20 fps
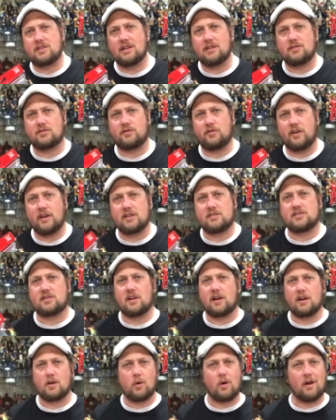things fixed.
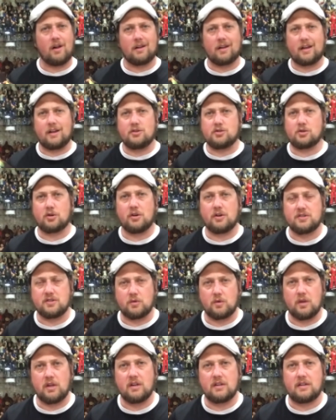Quality control is a
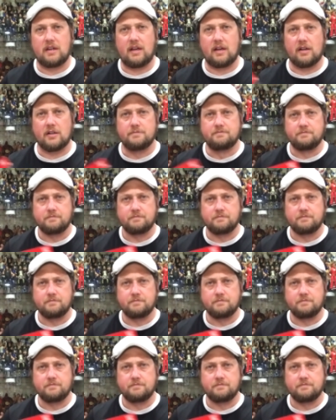real deal.